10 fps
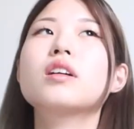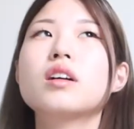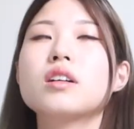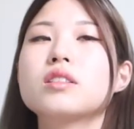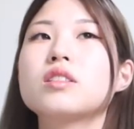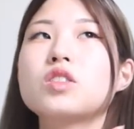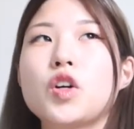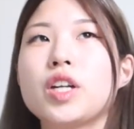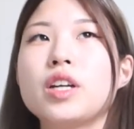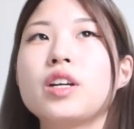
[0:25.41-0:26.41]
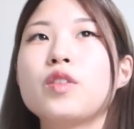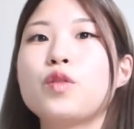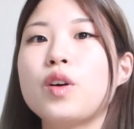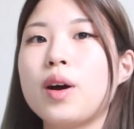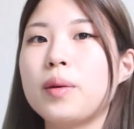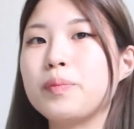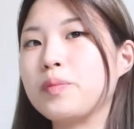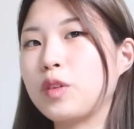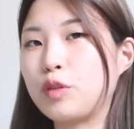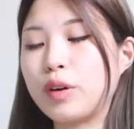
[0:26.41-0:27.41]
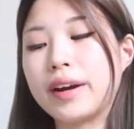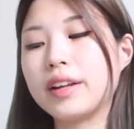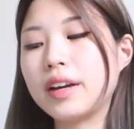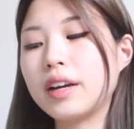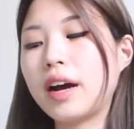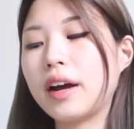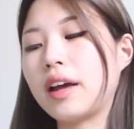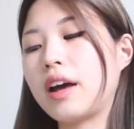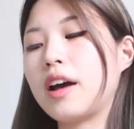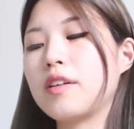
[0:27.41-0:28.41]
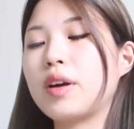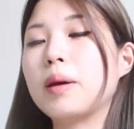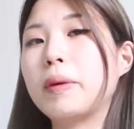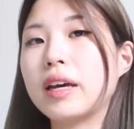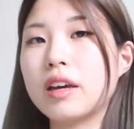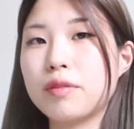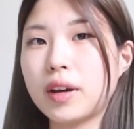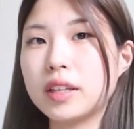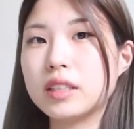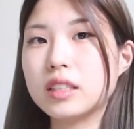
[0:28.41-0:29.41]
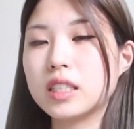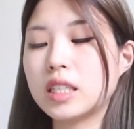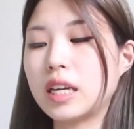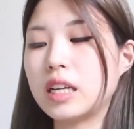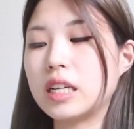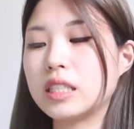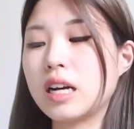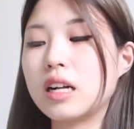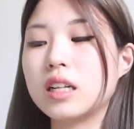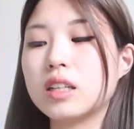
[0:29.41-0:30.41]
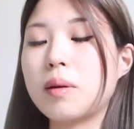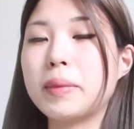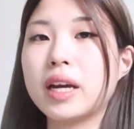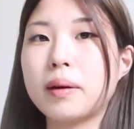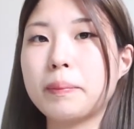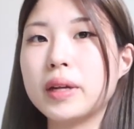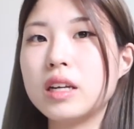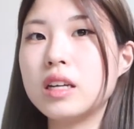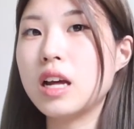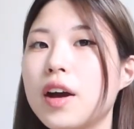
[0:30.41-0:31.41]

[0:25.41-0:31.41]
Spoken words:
Cause starting from Friday, I have a big event that is held on my company.